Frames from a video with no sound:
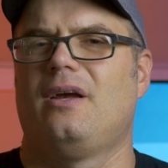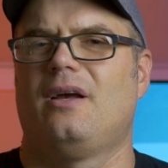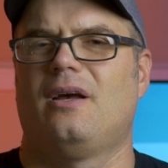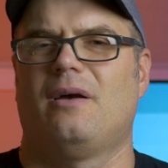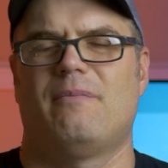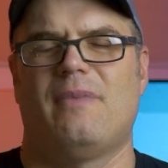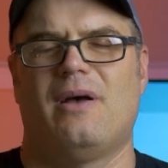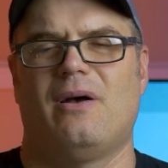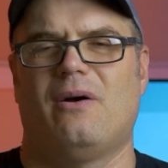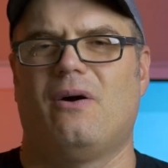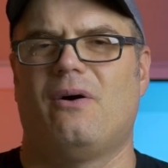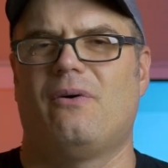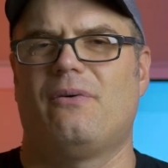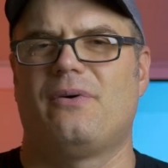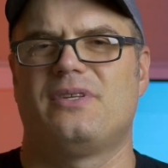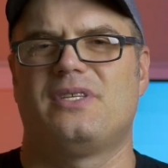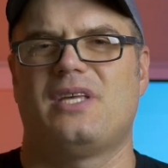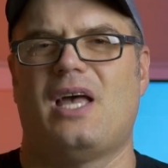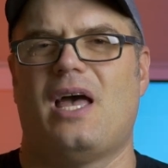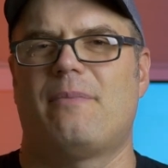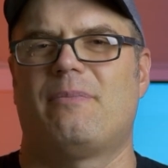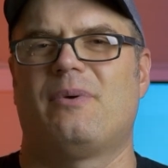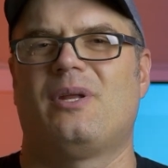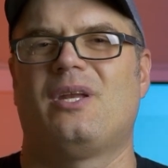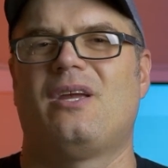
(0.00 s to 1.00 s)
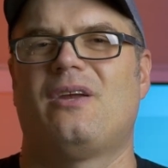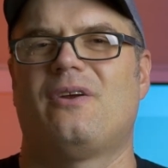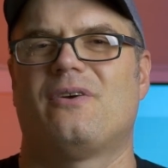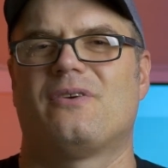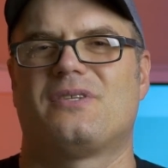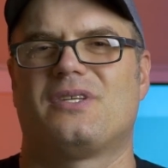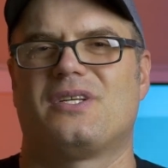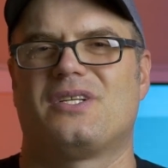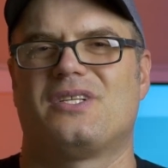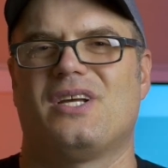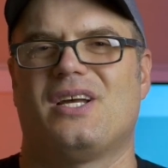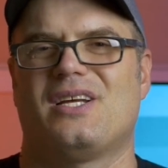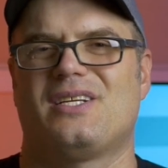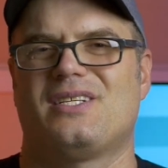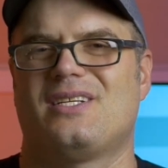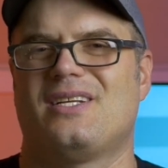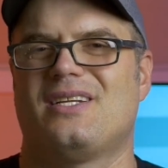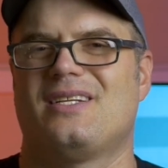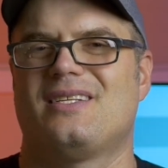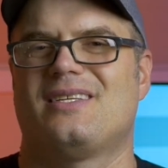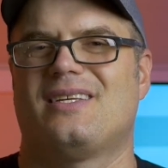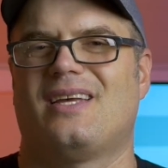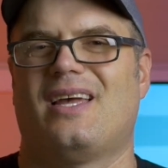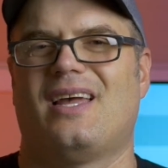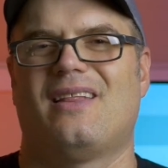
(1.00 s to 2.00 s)
I'm always happy to hear
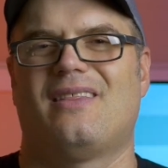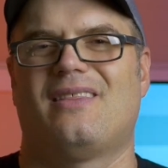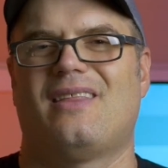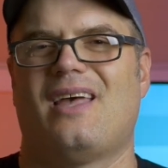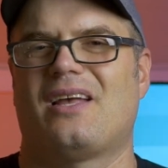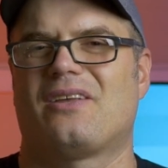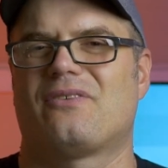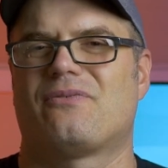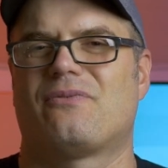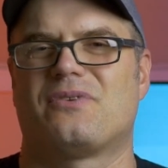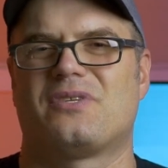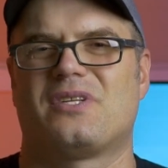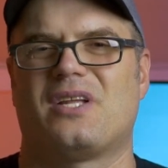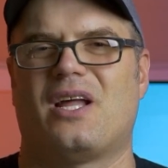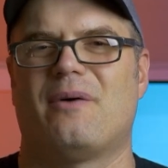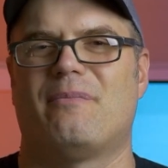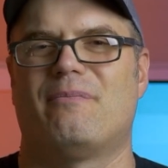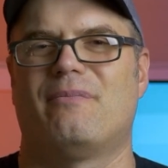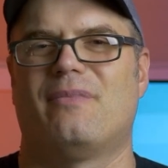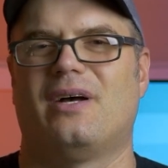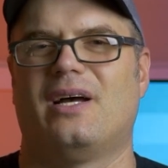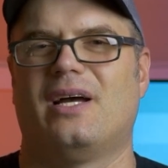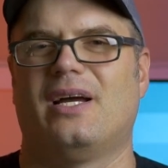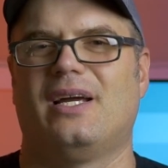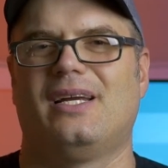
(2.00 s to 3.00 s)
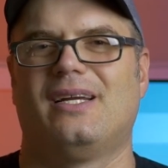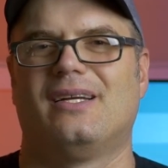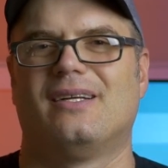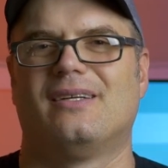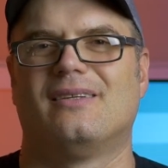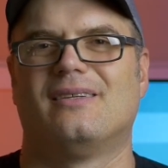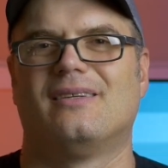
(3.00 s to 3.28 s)
suggestions and thanks for stopping by.